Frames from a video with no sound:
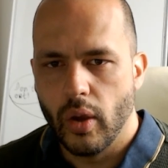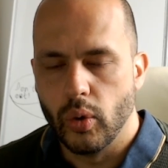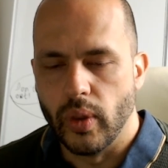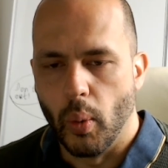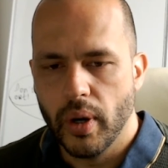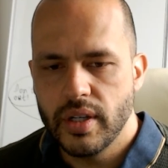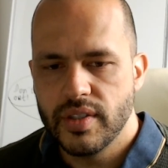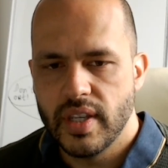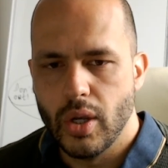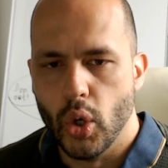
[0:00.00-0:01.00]
they wanted to
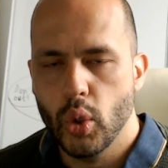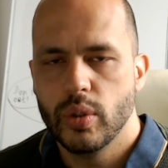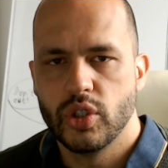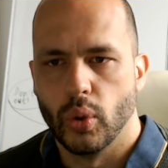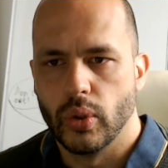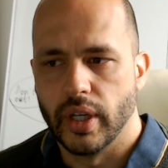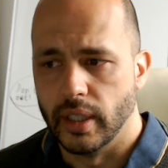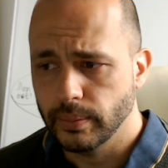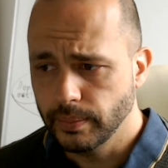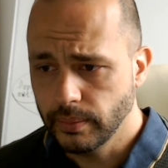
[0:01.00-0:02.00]
see who was talking
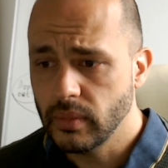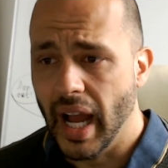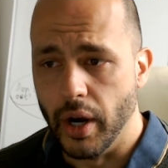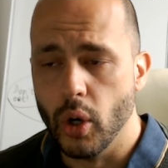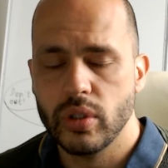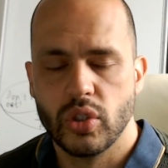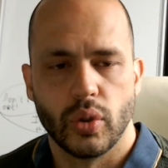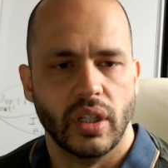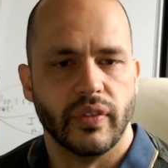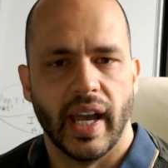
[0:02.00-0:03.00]
and who was
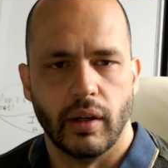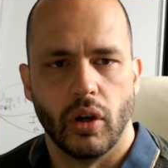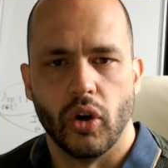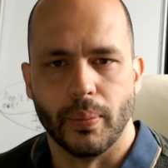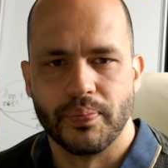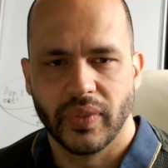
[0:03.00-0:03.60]
talking for how long.